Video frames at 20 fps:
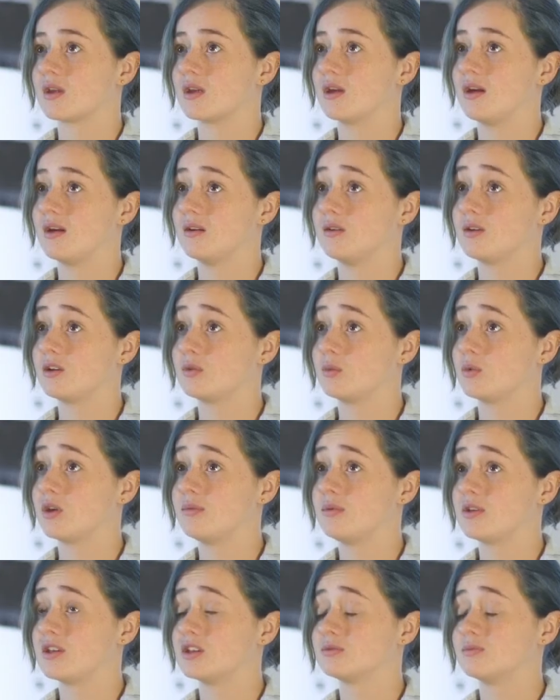I ran away
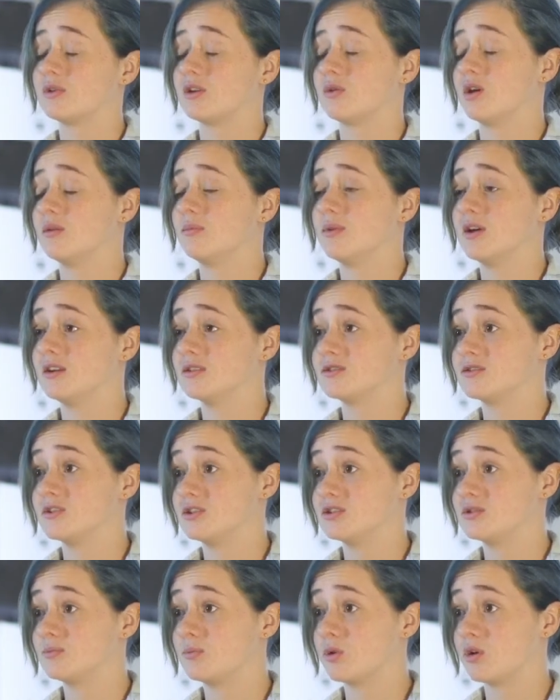because my grandparents
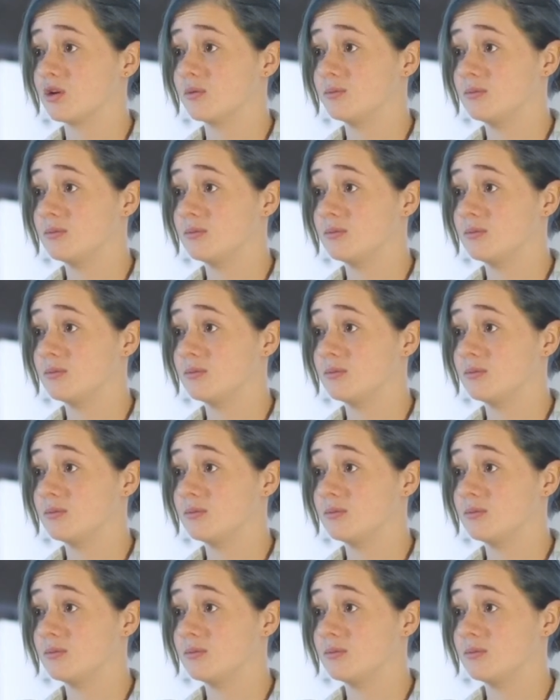didn't support